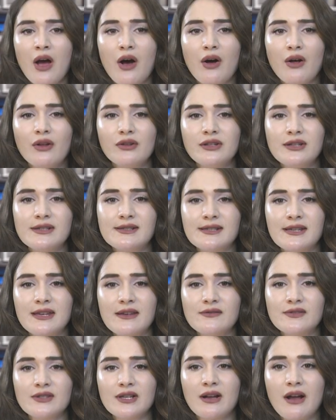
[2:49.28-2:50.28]
All this
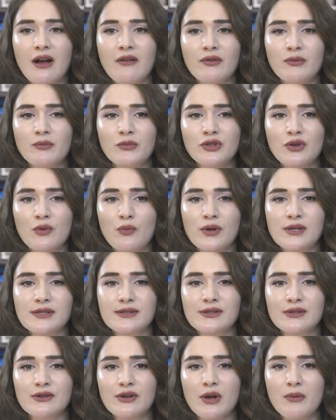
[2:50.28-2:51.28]
gives the government of
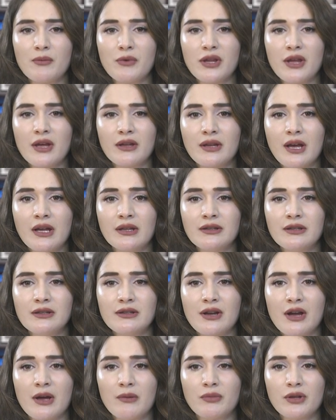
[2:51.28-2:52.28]
Western Armenia an
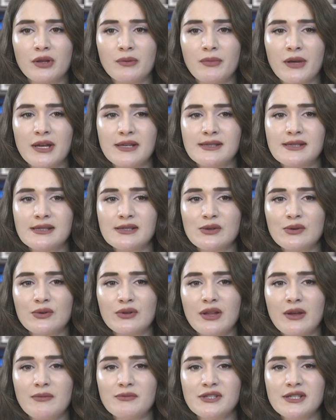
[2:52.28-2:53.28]
undeniable basis to
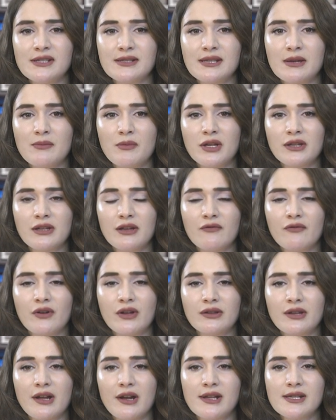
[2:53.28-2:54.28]
claim systematic
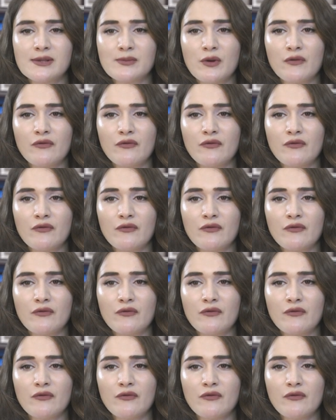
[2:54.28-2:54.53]
vandalism